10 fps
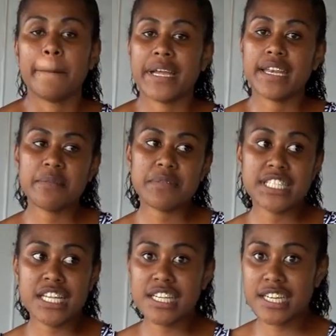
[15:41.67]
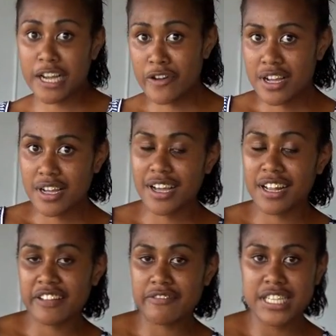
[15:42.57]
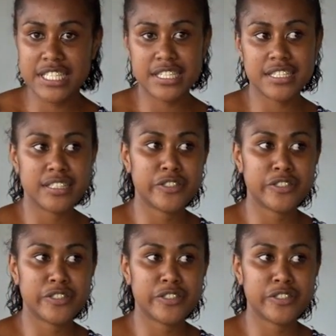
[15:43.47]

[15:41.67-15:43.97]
My name is Jenny Rawa. I love listening